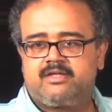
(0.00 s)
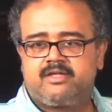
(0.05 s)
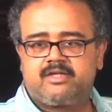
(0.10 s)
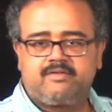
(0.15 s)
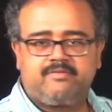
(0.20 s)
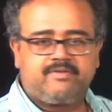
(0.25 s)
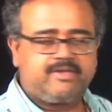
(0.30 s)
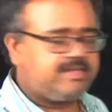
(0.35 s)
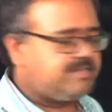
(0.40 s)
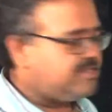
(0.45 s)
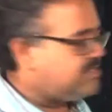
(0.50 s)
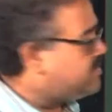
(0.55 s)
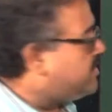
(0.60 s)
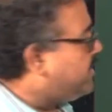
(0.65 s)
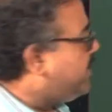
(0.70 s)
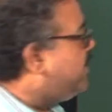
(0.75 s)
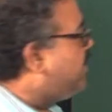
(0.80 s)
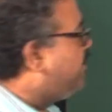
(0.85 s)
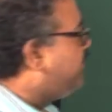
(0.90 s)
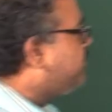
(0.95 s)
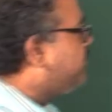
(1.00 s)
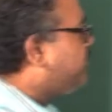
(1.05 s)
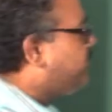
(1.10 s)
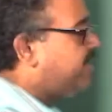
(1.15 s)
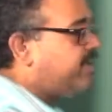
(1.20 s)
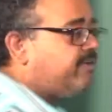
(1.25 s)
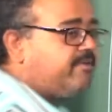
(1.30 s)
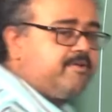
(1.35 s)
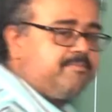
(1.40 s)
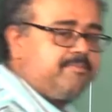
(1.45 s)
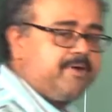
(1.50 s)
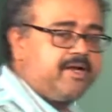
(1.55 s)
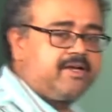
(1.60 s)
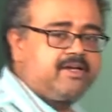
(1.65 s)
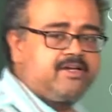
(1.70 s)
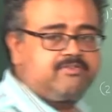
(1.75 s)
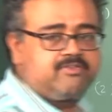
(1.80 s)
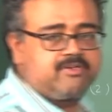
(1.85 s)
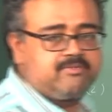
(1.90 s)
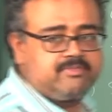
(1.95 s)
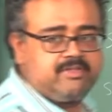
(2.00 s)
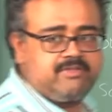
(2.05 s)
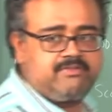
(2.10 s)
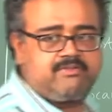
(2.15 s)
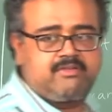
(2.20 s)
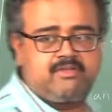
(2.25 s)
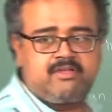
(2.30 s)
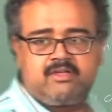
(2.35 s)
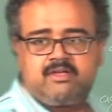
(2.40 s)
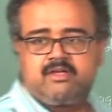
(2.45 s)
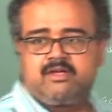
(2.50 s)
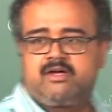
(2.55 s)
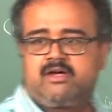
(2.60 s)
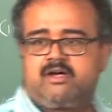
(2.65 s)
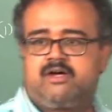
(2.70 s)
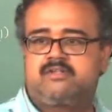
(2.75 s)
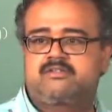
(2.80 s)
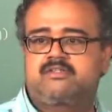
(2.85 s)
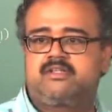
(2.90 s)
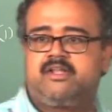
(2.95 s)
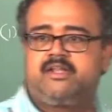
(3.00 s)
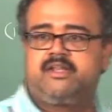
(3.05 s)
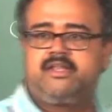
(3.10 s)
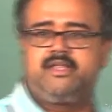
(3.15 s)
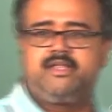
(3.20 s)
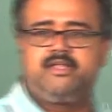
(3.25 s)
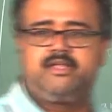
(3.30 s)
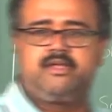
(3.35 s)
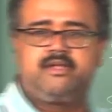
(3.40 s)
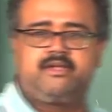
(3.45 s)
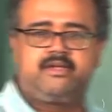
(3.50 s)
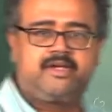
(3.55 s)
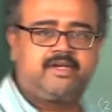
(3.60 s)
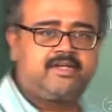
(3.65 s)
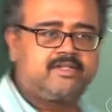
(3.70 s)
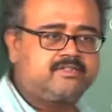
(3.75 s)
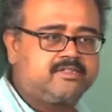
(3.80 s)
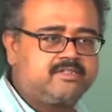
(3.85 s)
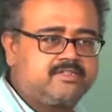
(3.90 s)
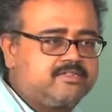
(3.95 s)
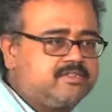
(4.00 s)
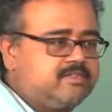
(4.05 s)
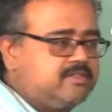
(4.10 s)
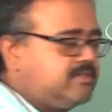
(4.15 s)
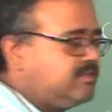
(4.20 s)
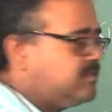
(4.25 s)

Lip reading: Okay, we can just read off the frequent patterns from this auxiliary data structure.